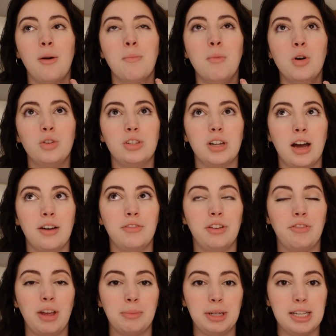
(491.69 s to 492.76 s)
most of the
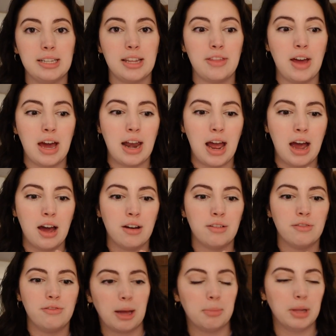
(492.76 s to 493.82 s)
families that
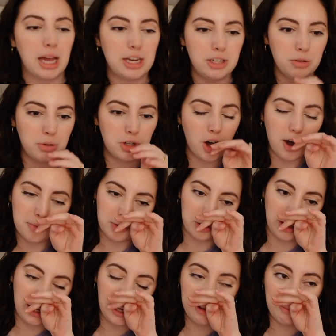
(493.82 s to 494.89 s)
have applied to adopt or
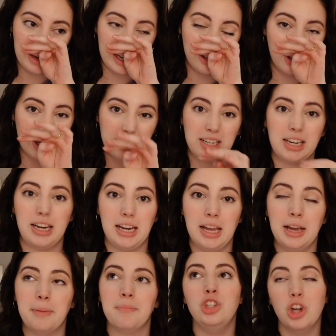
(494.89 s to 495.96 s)
like have been interested in
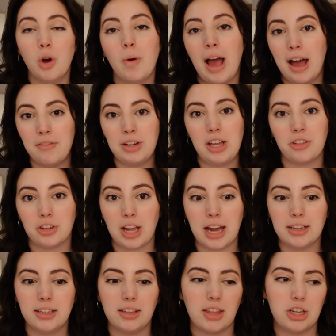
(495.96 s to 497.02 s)
him don't have any other
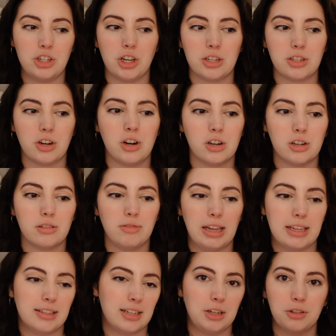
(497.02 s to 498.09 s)
cats. Like, they just are
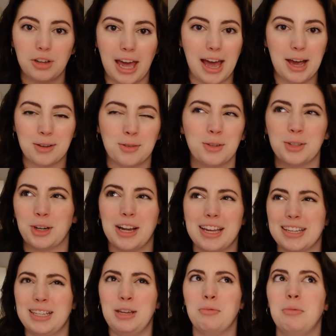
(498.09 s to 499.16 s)
like single cat households, or I
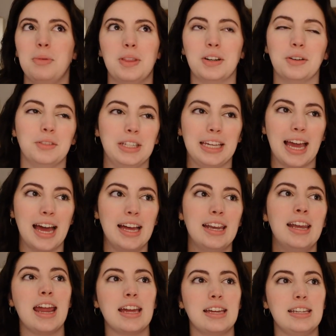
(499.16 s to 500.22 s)
guess he would be their only cat.
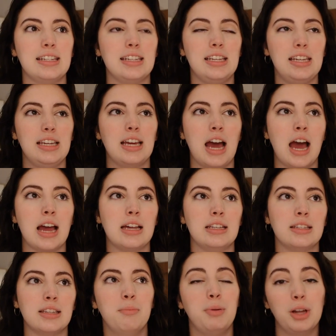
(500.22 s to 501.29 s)
And he
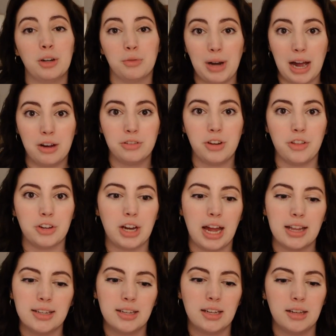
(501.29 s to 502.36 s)
has been around other
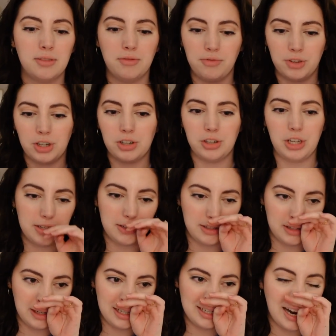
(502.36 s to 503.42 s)
cats for
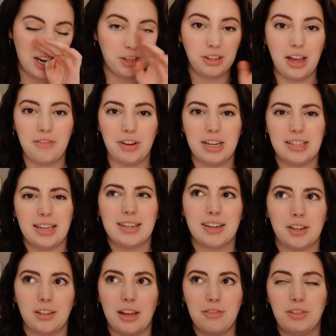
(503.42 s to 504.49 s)
his entire life. And I say
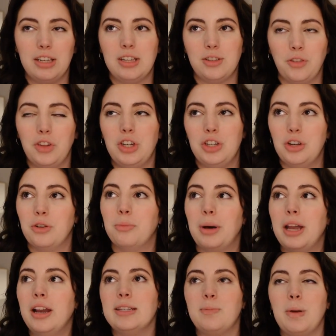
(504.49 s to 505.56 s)
entire life, like he's only two,
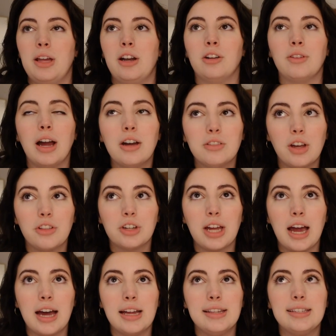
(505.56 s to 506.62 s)
but he's been around other
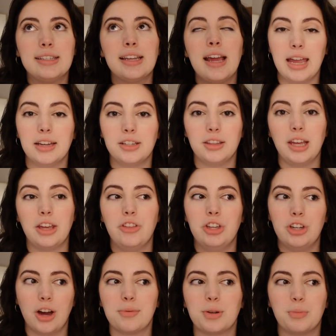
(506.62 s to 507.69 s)
cats. And like the
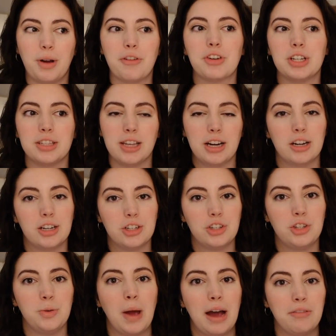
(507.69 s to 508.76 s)
adoption preference there is
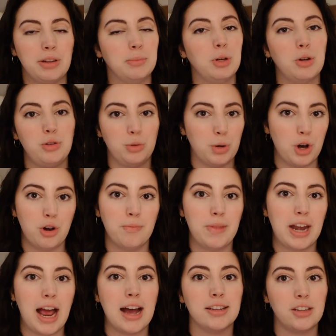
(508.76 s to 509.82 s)
to have him go to a home
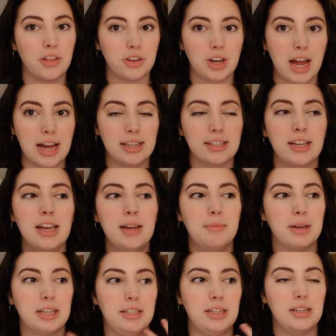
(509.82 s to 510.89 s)
that has other cats
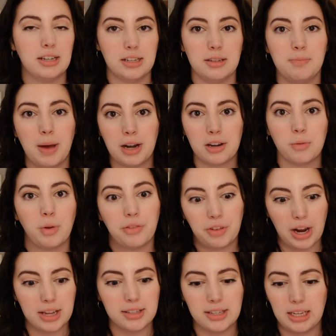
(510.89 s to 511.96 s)
because he does better with
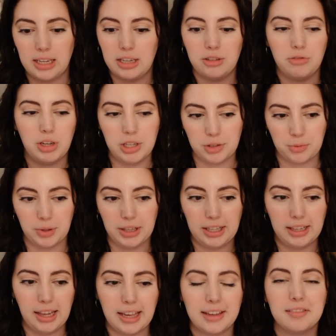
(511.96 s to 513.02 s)
friends. Like, he's
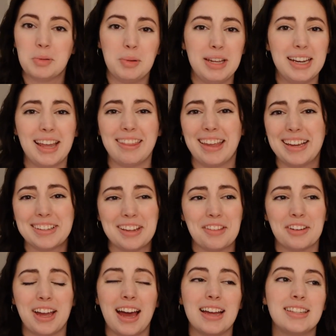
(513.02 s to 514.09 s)
really like sweet and likes
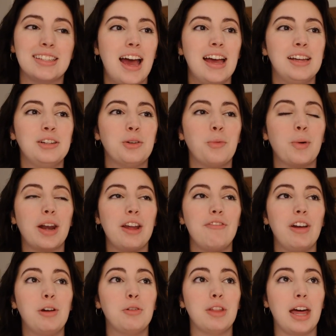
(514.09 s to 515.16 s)
other cats. And when I
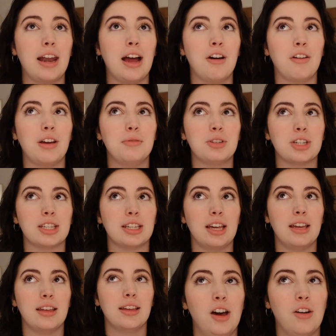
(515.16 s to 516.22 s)
found that out, I was just
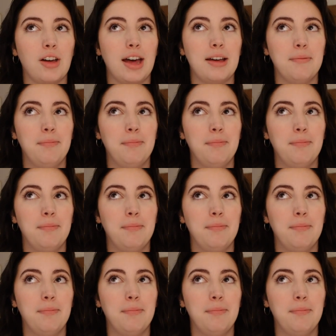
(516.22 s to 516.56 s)
like, okay,